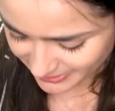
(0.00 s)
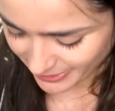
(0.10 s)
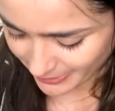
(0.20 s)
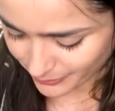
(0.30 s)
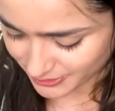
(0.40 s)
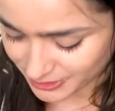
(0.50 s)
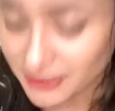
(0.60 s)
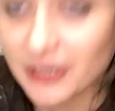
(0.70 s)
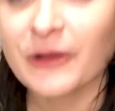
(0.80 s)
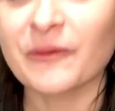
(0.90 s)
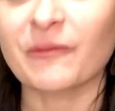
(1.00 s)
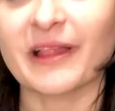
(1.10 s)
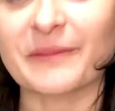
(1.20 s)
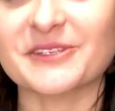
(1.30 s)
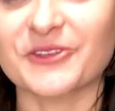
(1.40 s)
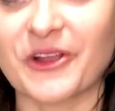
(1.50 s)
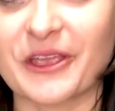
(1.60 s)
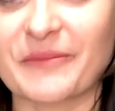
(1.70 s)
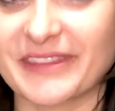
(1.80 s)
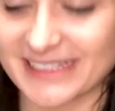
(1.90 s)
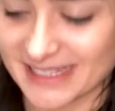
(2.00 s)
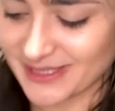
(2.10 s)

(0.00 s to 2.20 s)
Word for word: the paintbrush while I'm still talking about this.